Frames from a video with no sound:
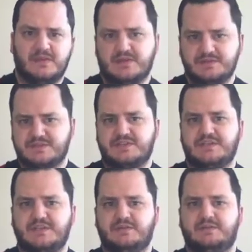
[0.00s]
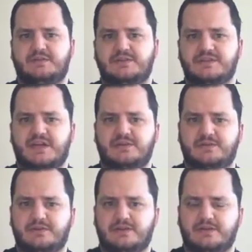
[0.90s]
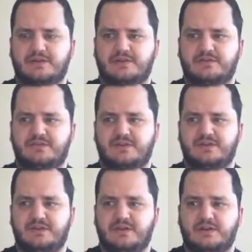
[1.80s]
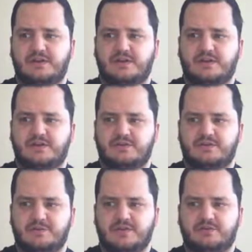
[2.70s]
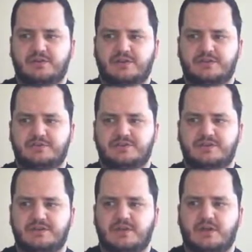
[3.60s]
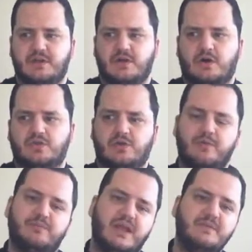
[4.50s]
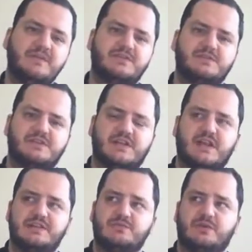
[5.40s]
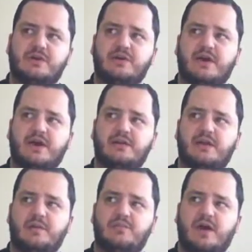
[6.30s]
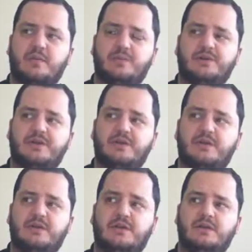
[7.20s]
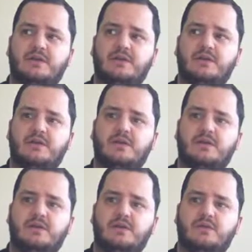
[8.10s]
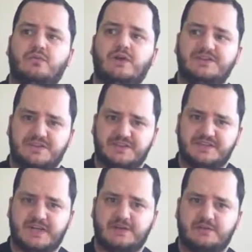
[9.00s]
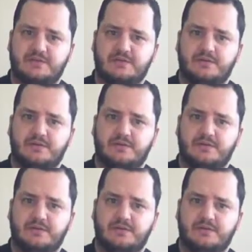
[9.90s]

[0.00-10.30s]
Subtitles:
and seeing the title and just being really interested. Although maybe this was a case where I probably rented the title,